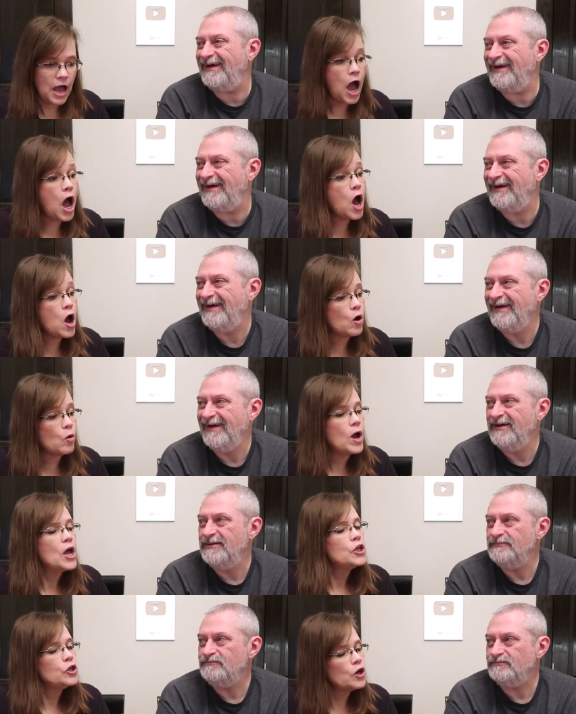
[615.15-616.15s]
Speaker 1: Oh,
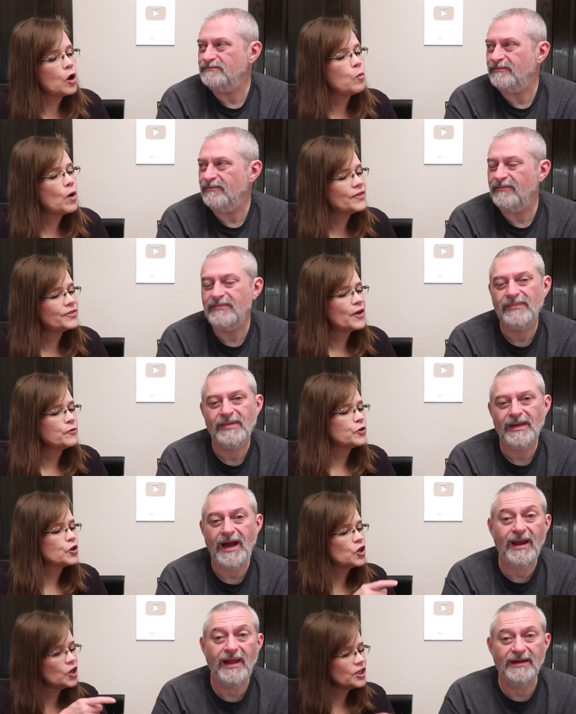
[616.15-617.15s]
you know what though? The
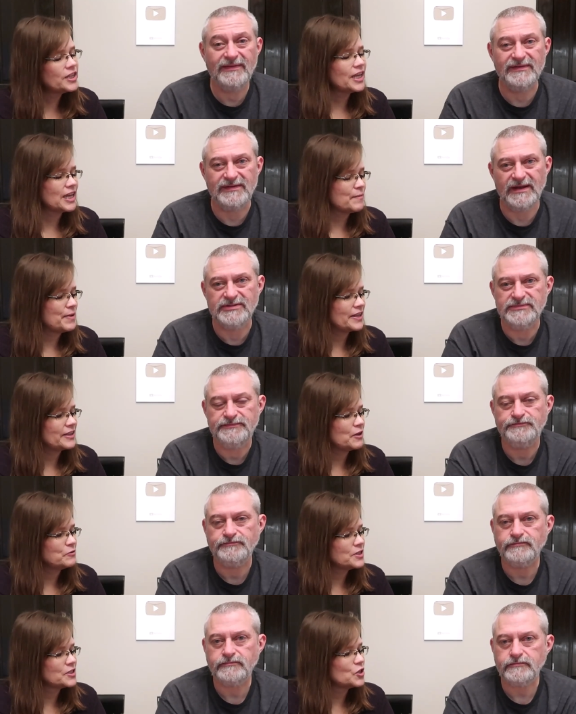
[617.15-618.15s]
good like thing about
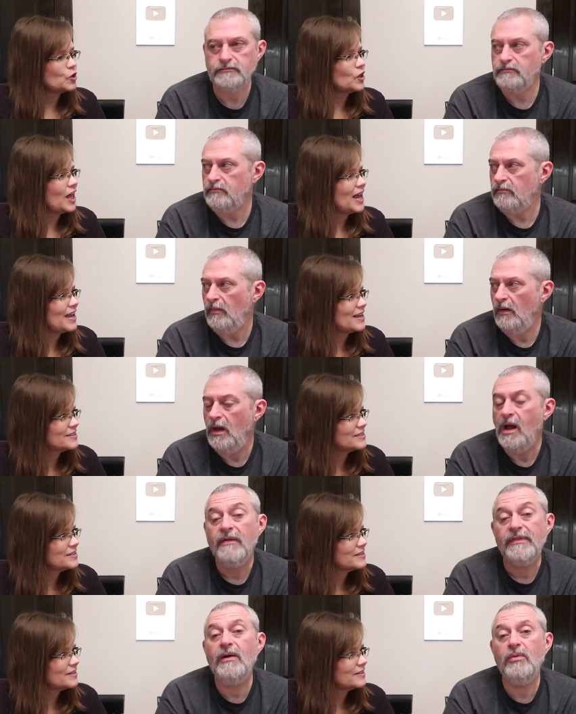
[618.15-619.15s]
those is the
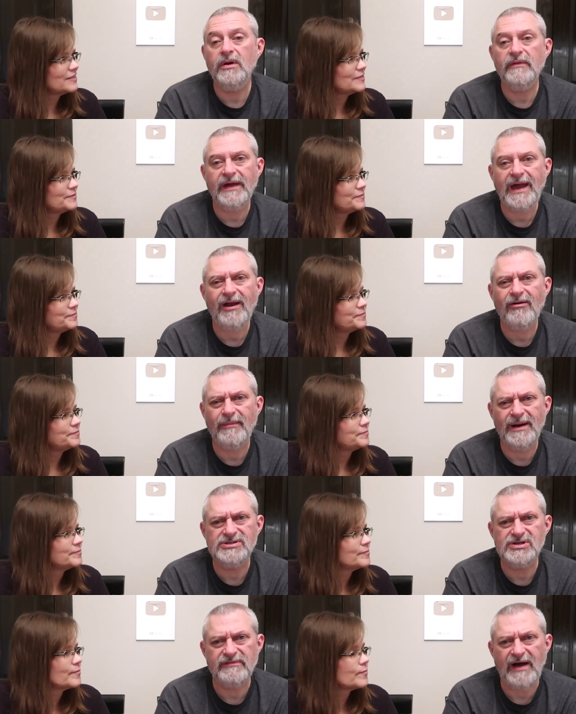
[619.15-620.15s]
last.
Speaker 2: they will. They kind of
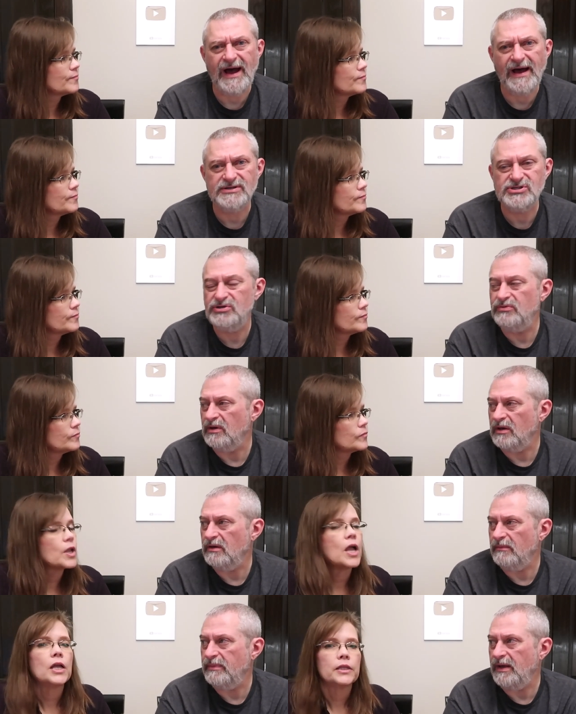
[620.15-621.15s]
remind you of a Hi-Chew a
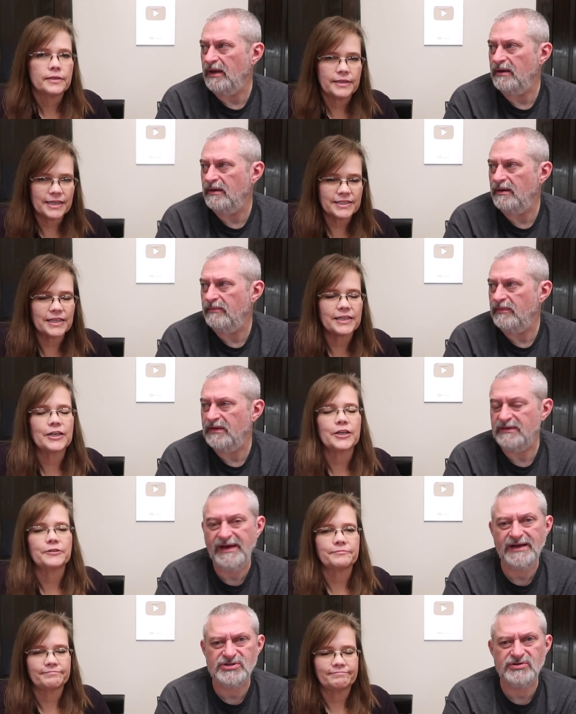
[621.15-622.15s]
little bit. Yes, um, they the do.
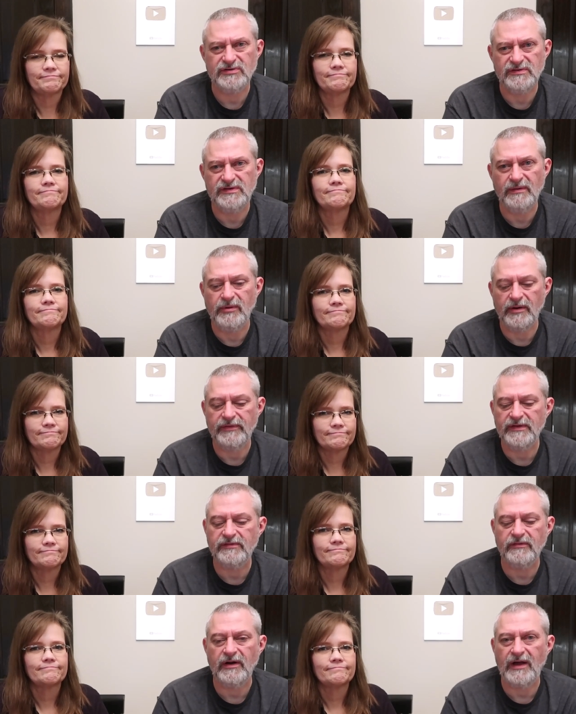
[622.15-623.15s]
texture is similar.
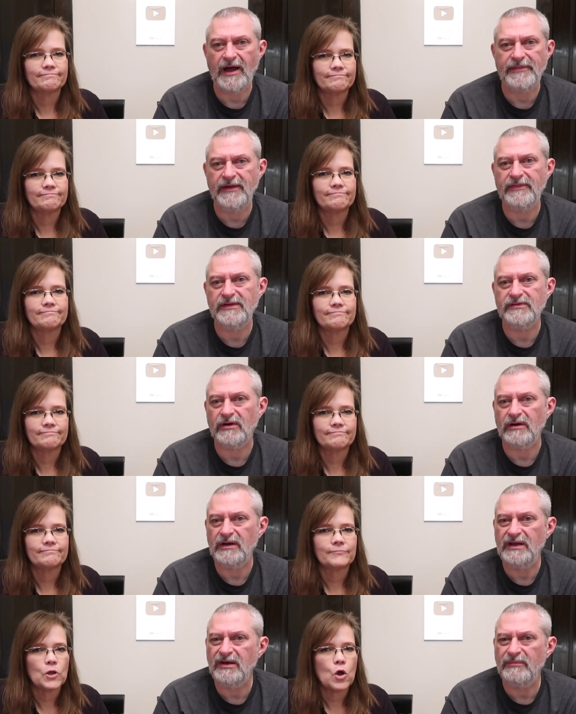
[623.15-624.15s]
This are I think these are a
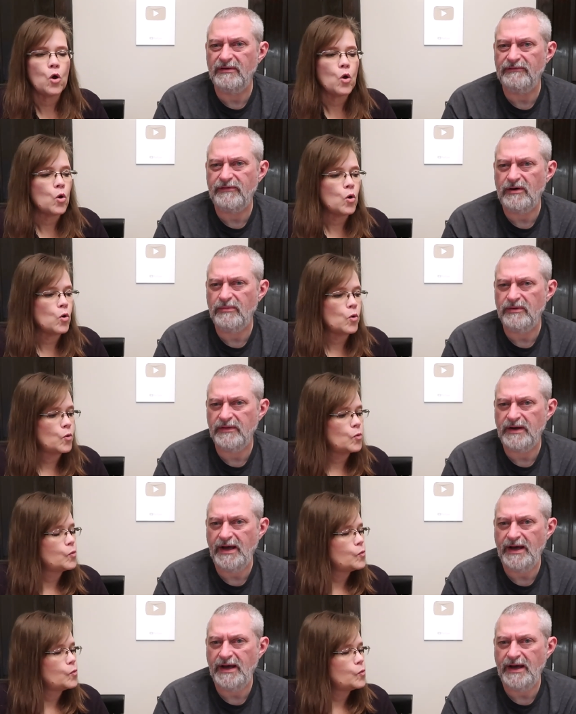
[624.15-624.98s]
little bit firmer than a